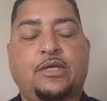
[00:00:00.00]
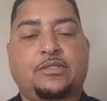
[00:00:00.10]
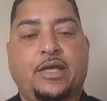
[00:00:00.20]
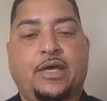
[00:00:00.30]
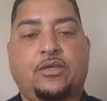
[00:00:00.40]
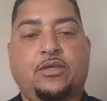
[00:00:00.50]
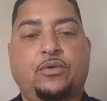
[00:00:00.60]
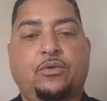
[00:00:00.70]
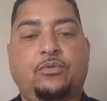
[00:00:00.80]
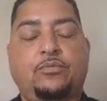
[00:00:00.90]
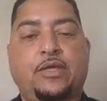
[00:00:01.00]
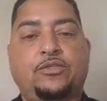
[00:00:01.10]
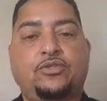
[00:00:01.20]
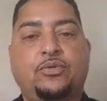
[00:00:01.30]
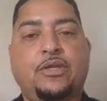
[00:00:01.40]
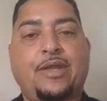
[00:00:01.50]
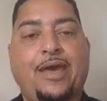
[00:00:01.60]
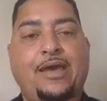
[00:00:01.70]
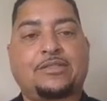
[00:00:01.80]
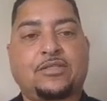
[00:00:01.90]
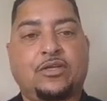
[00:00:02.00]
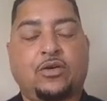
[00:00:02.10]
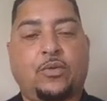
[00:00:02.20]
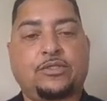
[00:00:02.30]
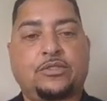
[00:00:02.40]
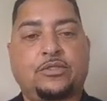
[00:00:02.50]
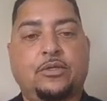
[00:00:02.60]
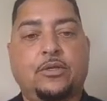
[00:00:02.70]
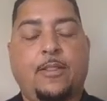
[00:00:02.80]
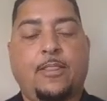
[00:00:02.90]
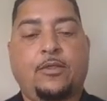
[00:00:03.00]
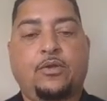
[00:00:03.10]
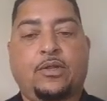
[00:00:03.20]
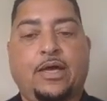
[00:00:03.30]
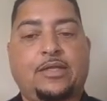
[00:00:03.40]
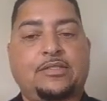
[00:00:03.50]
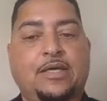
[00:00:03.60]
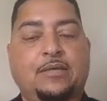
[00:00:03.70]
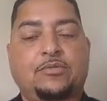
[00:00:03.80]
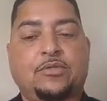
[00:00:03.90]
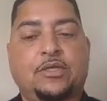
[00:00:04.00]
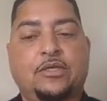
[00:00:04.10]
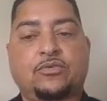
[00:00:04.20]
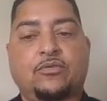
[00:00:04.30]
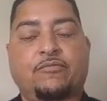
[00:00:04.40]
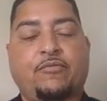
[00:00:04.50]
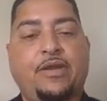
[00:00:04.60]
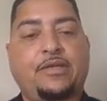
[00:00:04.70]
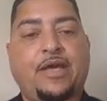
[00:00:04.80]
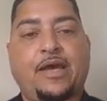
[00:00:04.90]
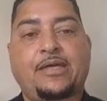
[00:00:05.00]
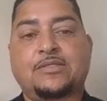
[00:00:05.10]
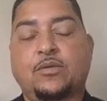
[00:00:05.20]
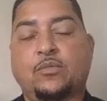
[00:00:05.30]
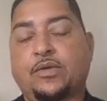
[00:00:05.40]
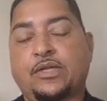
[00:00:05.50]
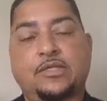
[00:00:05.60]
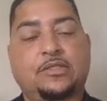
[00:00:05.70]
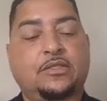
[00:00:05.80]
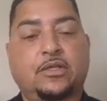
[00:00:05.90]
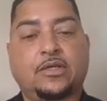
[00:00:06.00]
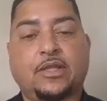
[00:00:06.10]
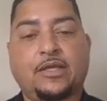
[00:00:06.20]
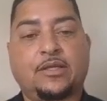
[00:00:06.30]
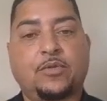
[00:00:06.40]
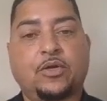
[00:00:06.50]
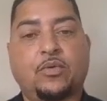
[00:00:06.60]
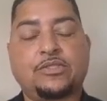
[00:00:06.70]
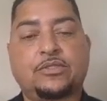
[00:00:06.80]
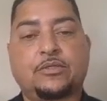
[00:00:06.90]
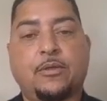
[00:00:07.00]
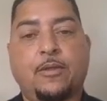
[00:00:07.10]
that's like you, that you can ask a question. A lot of times kids are afraid to ask someone that doesn't look like them a question.